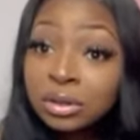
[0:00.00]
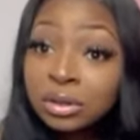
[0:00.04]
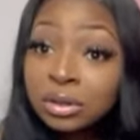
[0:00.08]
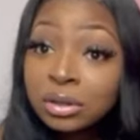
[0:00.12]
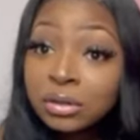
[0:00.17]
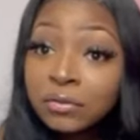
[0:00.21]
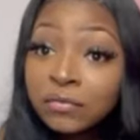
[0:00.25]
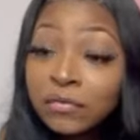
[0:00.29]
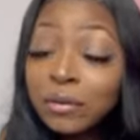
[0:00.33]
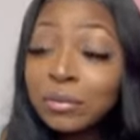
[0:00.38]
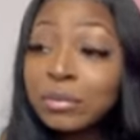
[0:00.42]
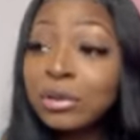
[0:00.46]

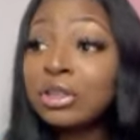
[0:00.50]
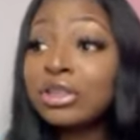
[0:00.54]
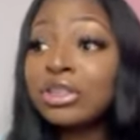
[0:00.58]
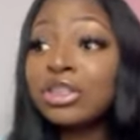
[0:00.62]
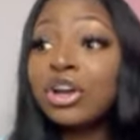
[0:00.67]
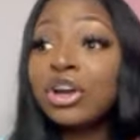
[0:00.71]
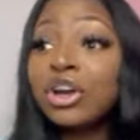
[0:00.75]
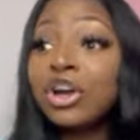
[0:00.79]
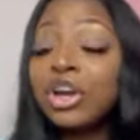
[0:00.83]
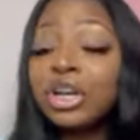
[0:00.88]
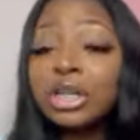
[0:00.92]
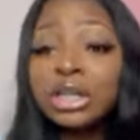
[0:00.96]
From the
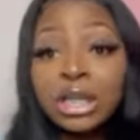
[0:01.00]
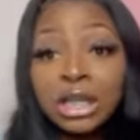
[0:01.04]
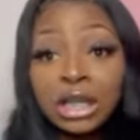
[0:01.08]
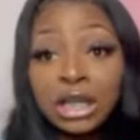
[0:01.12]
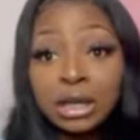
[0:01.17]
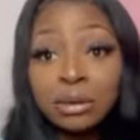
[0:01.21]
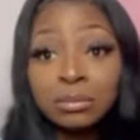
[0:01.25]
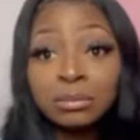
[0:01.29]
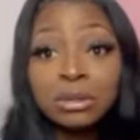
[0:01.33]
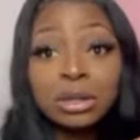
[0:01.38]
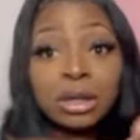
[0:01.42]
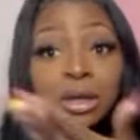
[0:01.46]
3rd
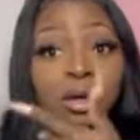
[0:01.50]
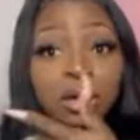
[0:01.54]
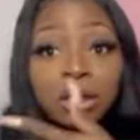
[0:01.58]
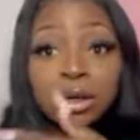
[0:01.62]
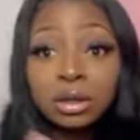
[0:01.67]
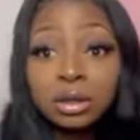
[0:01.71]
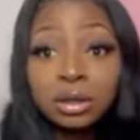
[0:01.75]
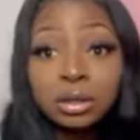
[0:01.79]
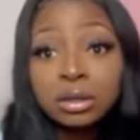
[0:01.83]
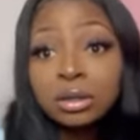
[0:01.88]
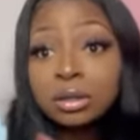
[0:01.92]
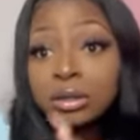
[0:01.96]
game to
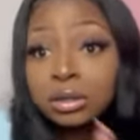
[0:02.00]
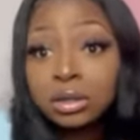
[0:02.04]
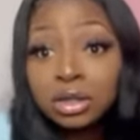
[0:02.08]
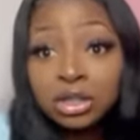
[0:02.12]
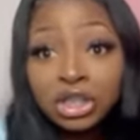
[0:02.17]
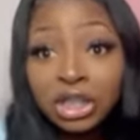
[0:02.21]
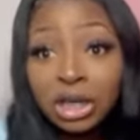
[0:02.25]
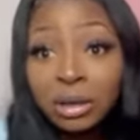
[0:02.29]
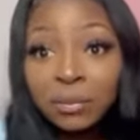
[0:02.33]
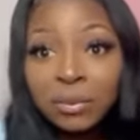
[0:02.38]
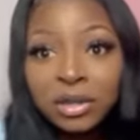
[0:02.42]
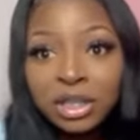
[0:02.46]
the
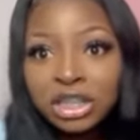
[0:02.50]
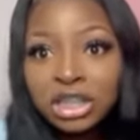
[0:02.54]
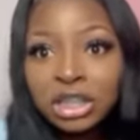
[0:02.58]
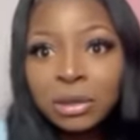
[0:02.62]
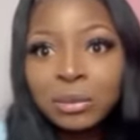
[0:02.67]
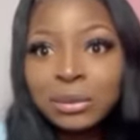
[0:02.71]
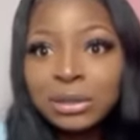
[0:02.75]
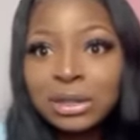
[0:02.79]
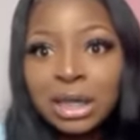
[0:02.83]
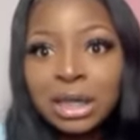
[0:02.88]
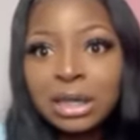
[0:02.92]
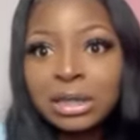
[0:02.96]
championship,
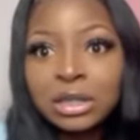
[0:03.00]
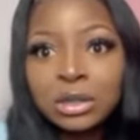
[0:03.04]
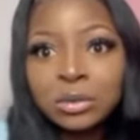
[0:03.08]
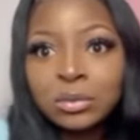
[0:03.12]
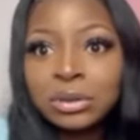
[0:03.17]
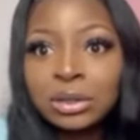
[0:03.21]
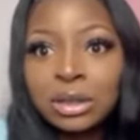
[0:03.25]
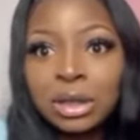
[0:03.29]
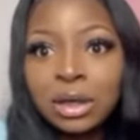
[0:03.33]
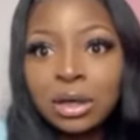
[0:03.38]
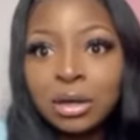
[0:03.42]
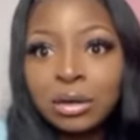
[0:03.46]
his energy
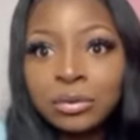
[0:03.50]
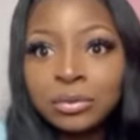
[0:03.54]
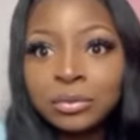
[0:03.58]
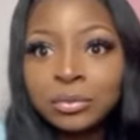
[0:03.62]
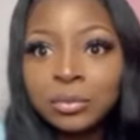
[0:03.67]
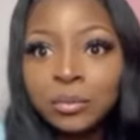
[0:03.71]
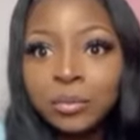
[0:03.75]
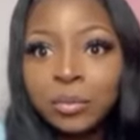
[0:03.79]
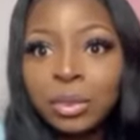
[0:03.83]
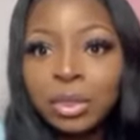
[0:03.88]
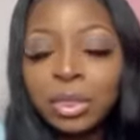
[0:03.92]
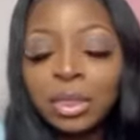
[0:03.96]
was down.
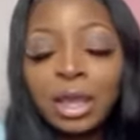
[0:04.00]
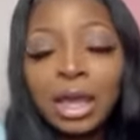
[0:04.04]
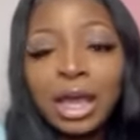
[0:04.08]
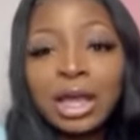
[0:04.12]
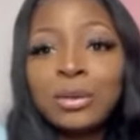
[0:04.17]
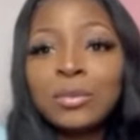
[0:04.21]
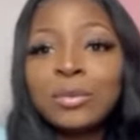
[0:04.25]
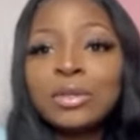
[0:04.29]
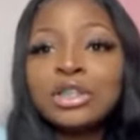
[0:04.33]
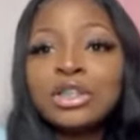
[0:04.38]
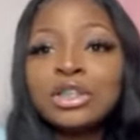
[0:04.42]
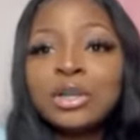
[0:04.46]
And
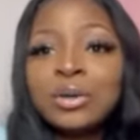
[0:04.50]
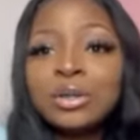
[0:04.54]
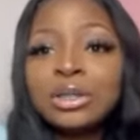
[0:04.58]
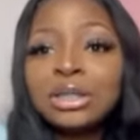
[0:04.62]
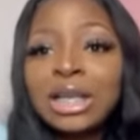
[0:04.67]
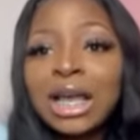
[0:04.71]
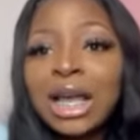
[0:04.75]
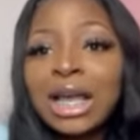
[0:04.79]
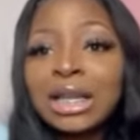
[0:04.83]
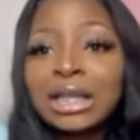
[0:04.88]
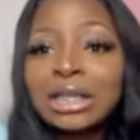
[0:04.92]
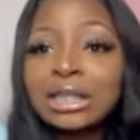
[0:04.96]
it was so
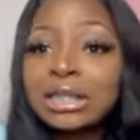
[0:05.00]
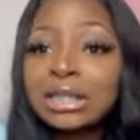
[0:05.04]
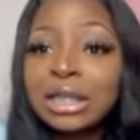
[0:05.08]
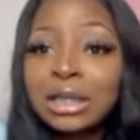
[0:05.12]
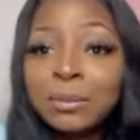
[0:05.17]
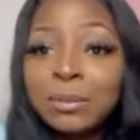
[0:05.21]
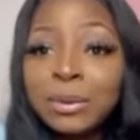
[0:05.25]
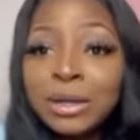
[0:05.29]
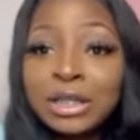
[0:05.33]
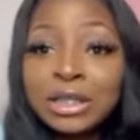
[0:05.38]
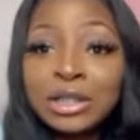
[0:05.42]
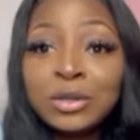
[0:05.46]
sad to see
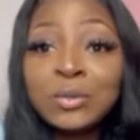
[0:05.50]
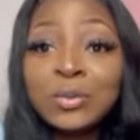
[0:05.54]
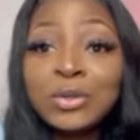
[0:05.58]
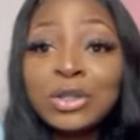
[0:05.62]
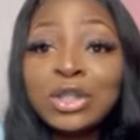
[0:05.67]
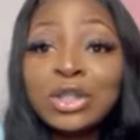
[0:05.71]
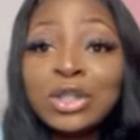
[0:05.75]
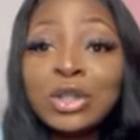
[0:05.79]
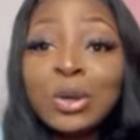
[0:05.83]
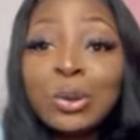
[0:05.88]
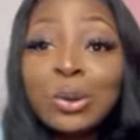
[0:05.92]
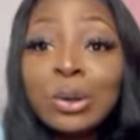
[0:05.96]
because he was
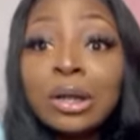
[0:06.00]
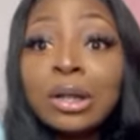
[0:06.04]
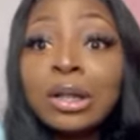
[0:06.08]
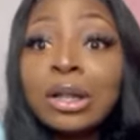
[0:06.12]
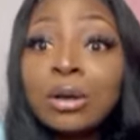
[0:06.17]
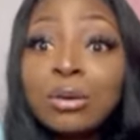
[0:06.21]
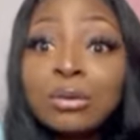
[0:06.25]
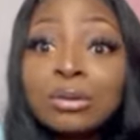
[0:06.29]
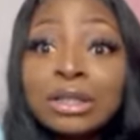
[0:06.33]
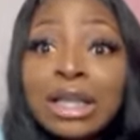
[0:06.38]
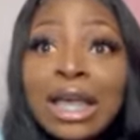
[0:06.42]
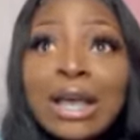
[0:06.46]
so
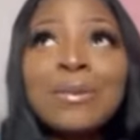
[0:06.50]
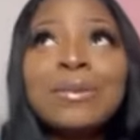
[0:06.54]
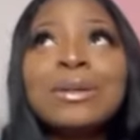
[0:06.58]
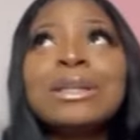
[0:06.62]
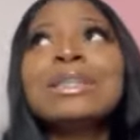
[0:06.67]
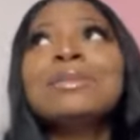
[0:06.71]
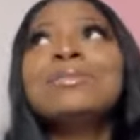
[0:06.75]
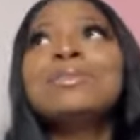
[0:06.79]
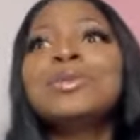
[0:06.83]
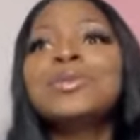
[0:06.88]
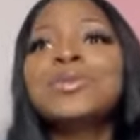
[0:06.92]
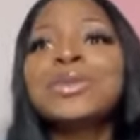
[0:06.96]
close. I wanted
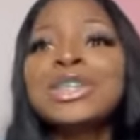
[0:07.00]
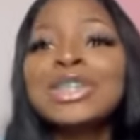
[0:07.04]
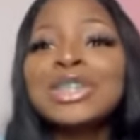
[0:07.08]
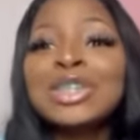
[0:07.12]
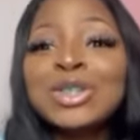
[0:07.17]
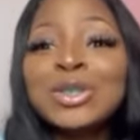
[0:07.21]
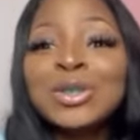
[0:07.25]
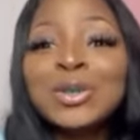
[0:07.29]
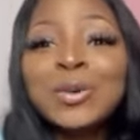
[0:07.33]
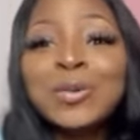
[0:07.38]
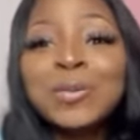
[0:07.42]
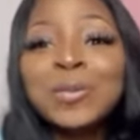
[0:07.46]
them to win
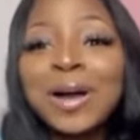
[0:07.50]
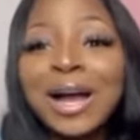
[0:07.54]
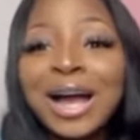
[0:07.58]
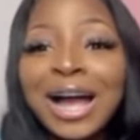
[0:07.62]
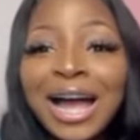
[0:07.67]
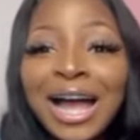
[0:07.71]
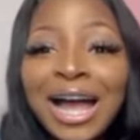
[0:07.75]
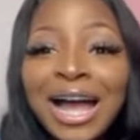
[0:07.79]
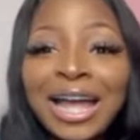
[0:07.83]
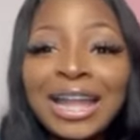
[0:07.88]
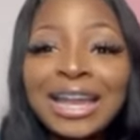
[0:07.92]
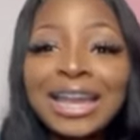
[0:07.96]
so
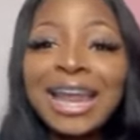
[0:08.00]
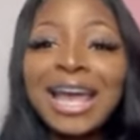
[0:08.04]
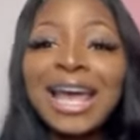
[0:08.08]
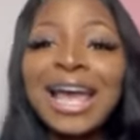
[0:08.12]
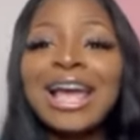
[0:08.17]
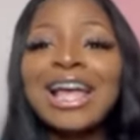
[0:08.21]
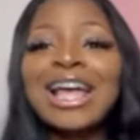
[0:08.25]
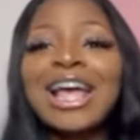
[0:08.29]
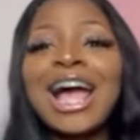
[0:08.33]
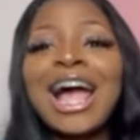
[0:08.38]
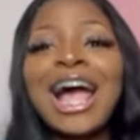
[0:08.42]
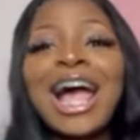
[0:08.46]
bad.
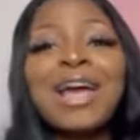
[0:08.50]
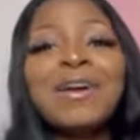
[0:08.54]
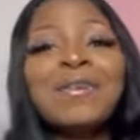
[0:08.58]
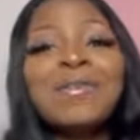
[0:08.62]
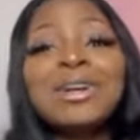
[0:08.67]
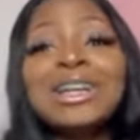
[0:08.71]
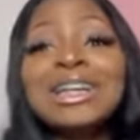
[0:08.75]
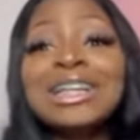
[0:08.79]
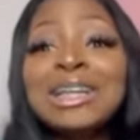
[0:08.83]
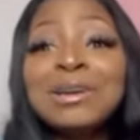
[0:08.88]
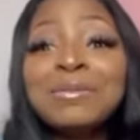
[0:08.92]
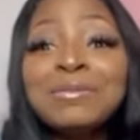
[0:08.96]
I
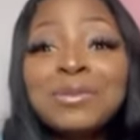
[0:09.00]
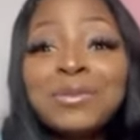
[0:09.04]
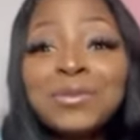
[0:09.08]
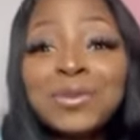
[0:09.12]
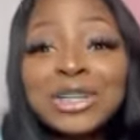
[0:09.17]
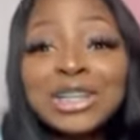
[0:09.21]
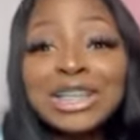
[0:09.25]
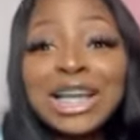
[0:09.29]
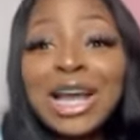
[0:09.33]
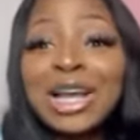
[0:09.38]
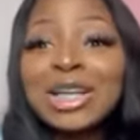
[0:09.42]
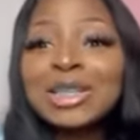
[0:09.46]
wanted them to
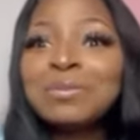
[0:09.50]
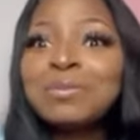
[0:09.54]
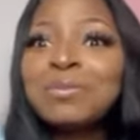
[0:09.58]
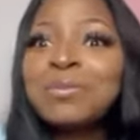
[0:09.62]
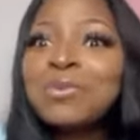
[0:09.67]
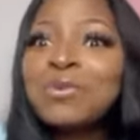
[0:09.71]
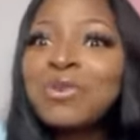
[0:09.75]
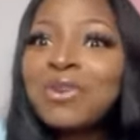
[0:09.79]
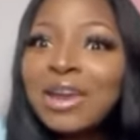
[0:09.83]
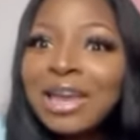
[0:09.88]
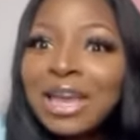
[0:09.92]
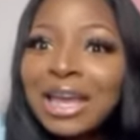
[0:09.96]
win. I was
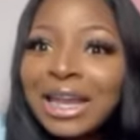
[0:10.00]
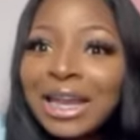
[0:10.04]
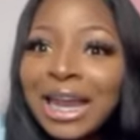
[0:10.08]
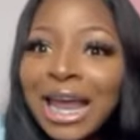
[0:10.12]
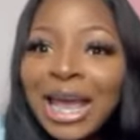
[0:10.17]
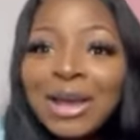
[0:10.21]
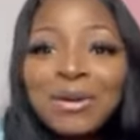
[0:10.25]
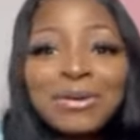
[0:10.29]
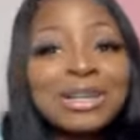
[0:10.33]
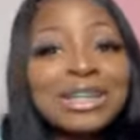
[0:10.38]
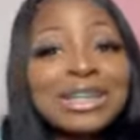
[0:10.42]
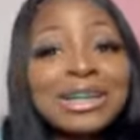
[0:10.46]
praying.
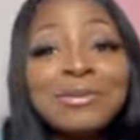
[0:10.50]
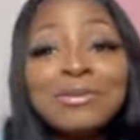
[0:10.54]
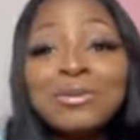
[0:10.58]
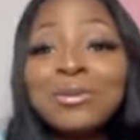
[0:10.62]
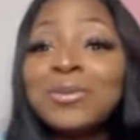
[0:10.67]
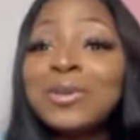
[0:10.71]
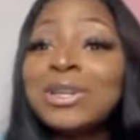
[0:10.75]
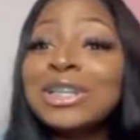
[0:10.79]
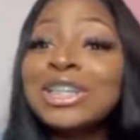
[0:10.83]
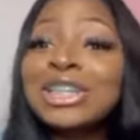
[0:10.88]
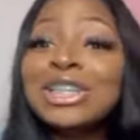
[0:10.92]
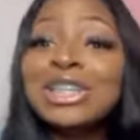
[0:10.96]
I wanted them to
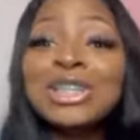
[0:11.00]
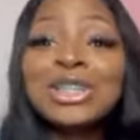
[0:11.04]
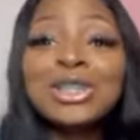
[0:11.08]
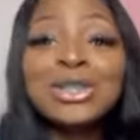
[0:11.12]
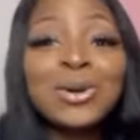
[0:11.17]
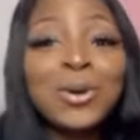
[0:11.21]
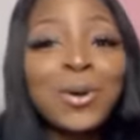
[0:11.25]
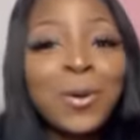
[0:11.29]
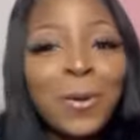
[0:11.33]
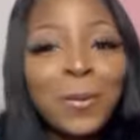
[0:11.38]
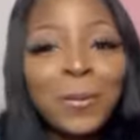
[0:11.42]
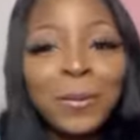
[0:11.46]
win
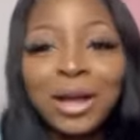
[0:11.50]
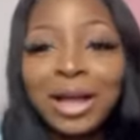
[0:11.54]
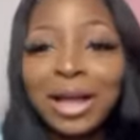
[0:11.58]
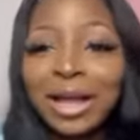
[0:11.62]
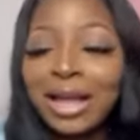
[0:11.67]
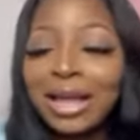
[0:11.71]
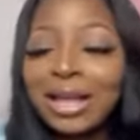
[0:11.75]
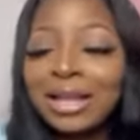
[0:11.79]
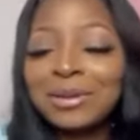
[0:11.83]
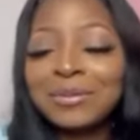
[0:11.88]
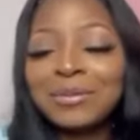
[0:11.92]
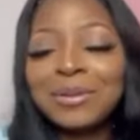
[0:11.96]
so bad.
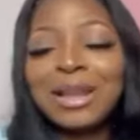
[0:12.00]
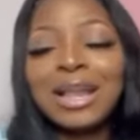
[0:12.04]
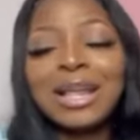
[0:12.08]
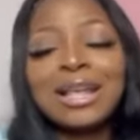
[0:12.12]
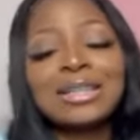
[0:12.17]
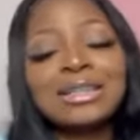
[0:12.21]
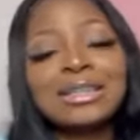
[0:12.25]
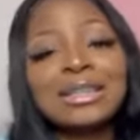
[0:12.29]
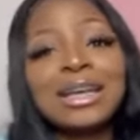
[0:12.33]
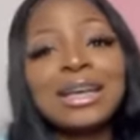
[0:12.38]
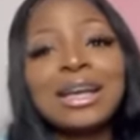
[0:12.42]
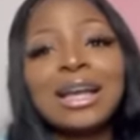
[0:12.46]
I
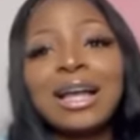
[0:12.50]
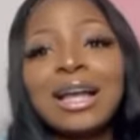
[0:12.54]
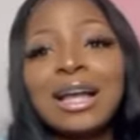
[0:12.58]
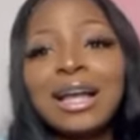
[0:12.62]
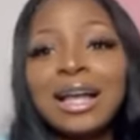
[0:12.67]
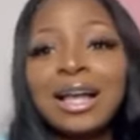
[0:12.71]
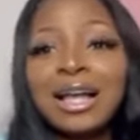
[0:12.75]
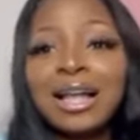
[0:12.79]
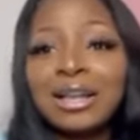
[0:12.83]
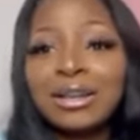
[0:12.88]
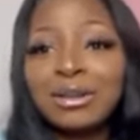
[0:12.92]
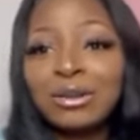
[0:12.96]
was like,
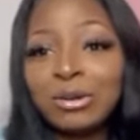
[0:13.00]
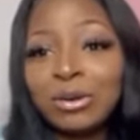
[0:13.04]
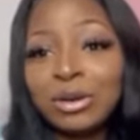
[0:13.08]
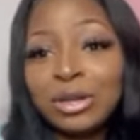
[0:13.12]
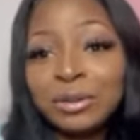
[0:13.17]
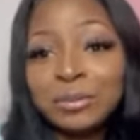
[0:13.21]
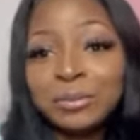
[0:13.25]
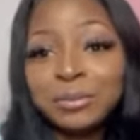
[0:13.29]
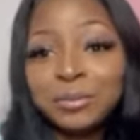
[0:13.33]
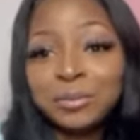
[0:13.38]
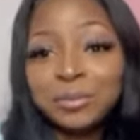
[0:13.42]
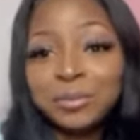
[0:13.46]
ah, Lord.
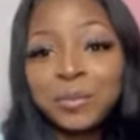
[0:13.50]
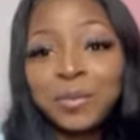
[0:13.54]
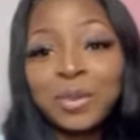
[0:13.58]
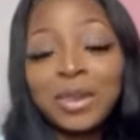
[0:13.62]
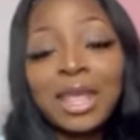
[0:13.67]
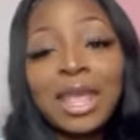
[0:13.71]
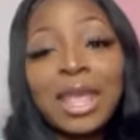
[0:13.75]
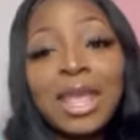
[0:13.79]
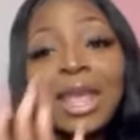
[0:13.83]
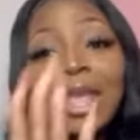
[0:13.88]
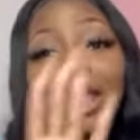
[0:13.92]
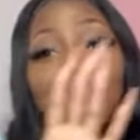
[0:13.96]

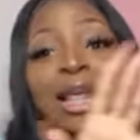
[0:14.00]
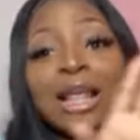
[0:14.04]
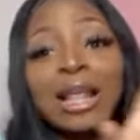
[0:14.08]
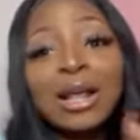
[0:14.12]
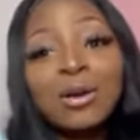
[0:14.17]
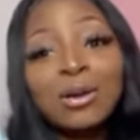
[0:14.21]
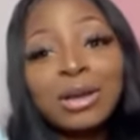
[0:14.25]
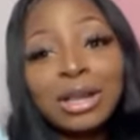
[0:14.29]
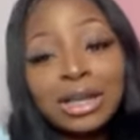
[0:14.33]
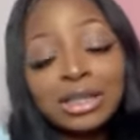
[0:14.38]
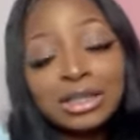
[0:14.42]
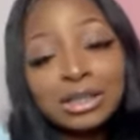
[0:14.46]

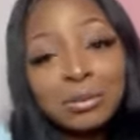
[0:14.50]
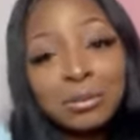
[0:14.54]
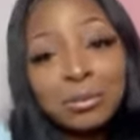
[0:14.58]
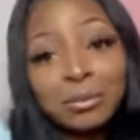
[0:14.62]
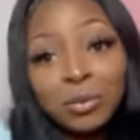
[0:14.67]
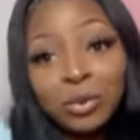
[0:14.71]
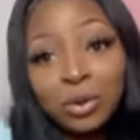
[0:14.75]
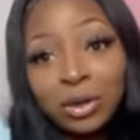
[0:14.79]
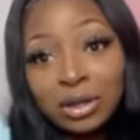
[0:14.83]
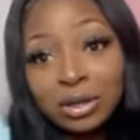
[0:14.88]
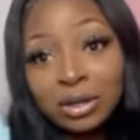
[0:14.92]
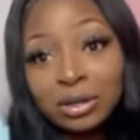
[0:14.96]
Okay, let's talk
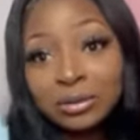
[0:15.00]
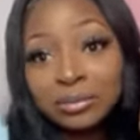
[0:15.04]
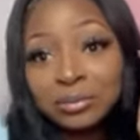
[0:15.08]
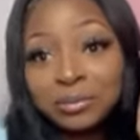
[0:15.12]
Milwaukee.